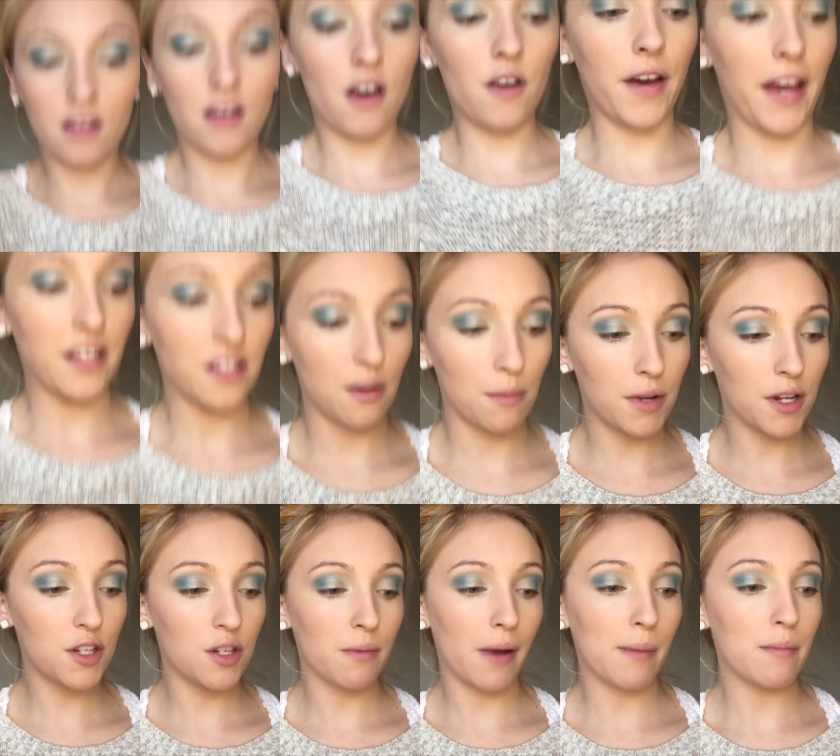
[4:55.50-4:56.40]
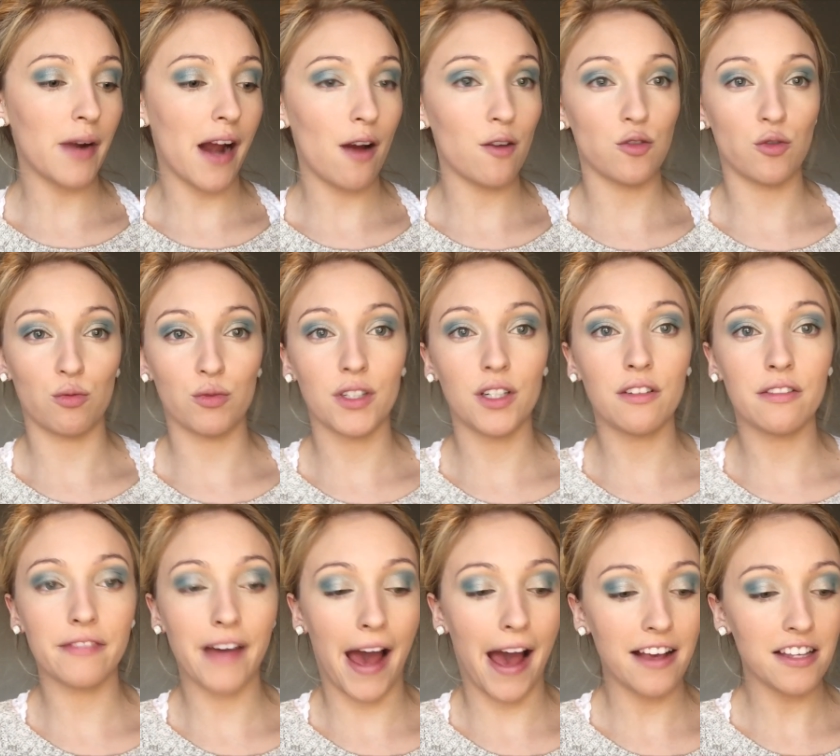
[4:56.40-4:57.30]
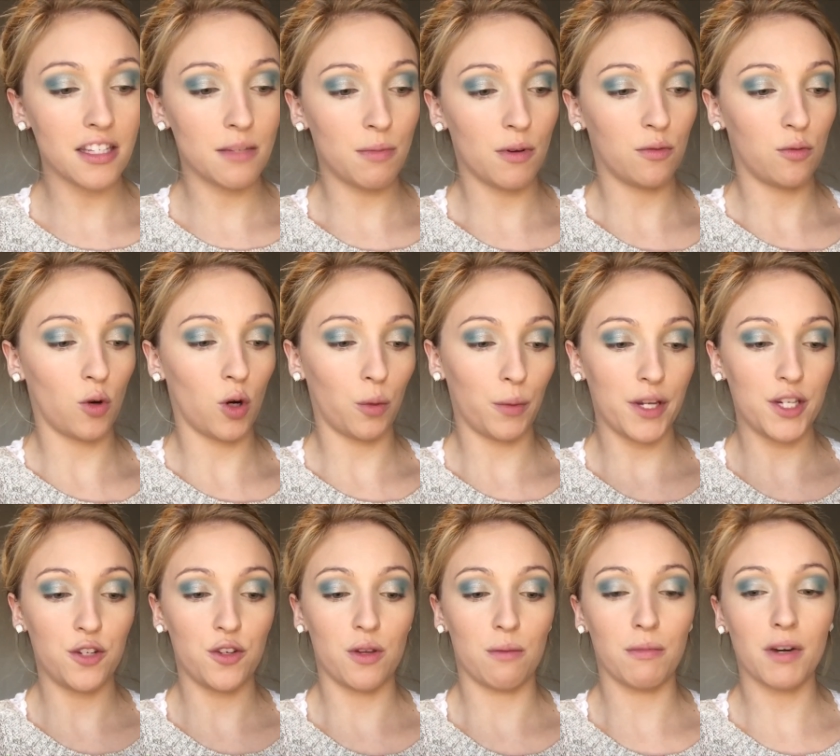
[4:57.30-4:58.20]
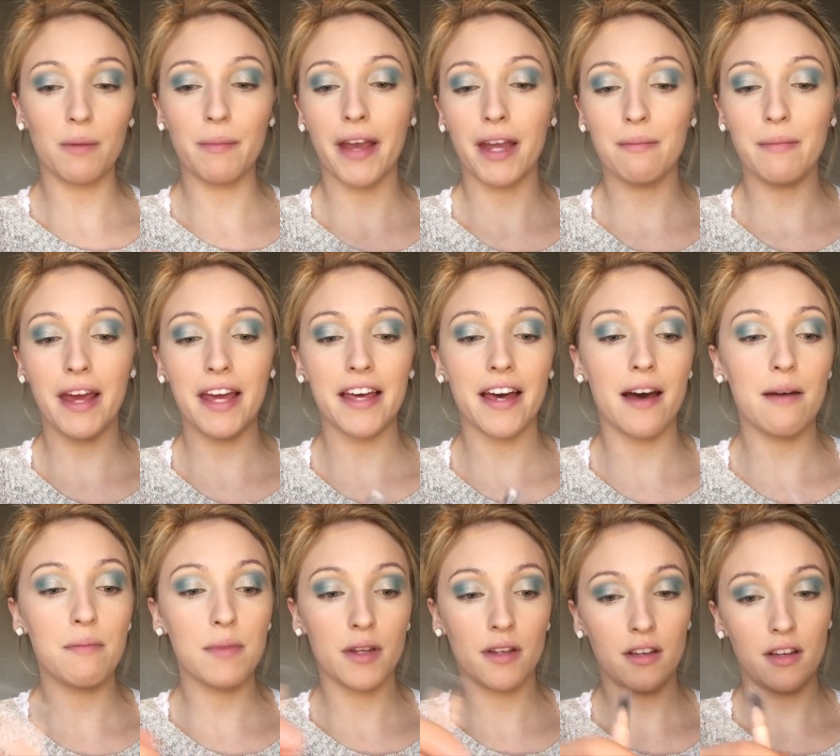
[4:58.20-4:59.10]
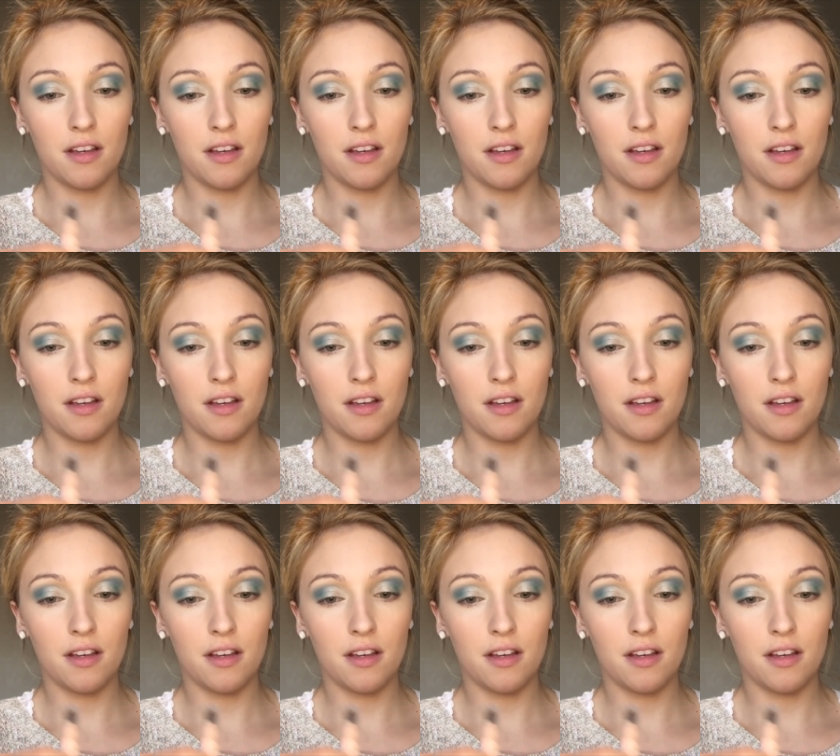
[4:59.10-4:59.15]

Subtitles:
Okay, so I'm going to do my brows real fast before we do the mermaid makeup.